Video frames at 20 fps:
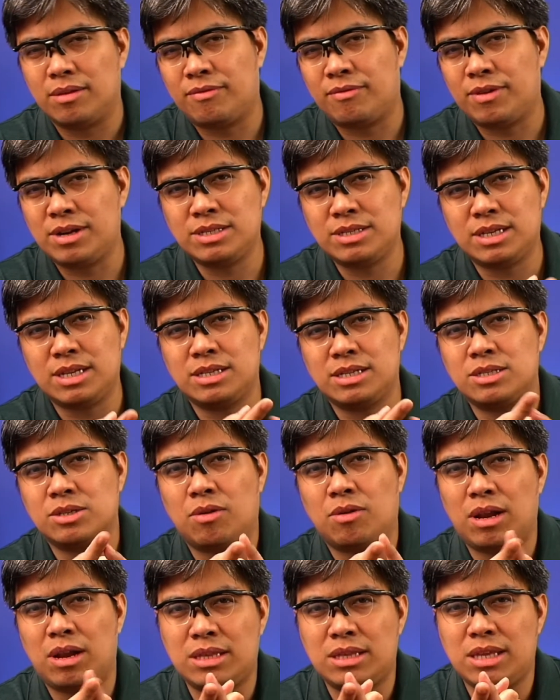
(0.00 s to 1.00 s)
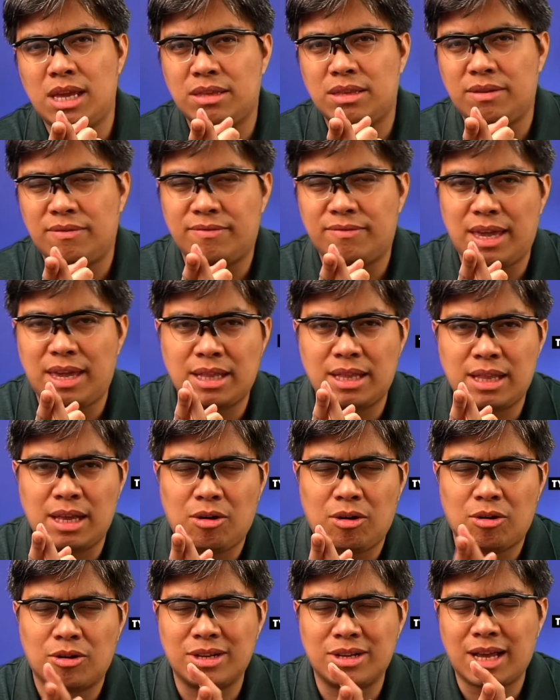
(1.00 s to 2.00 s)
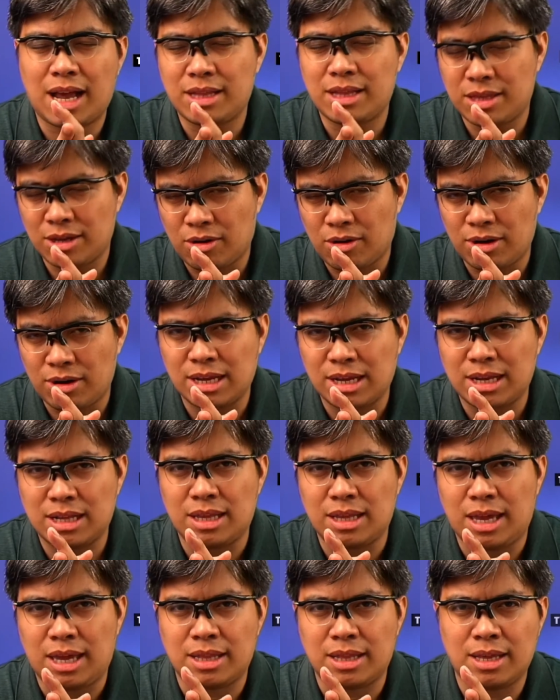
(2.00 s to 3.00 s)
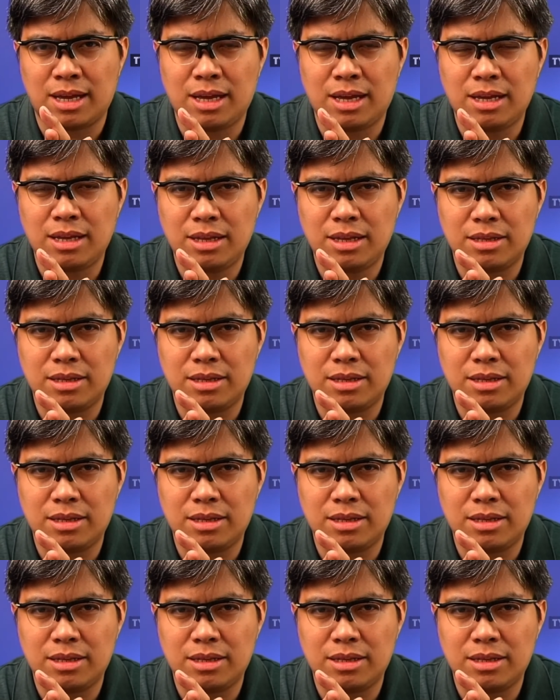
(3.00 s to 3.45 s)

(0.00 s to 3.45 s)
First is qualitative data or categorical data.